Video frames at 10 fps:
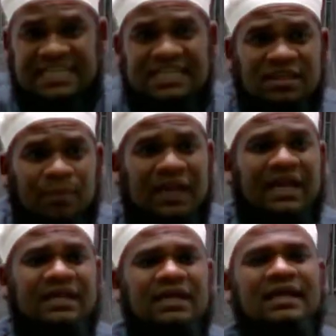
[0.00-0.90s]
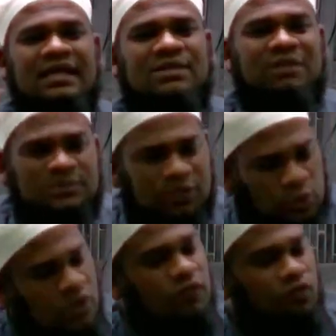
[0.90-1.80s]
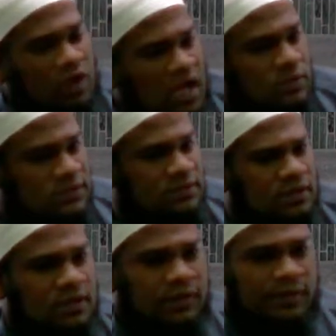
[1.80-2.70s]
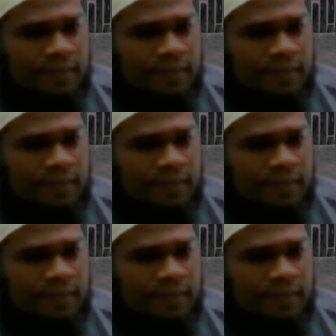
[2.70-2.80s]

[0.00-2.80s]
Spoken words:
see the blood, it must be 24 hours.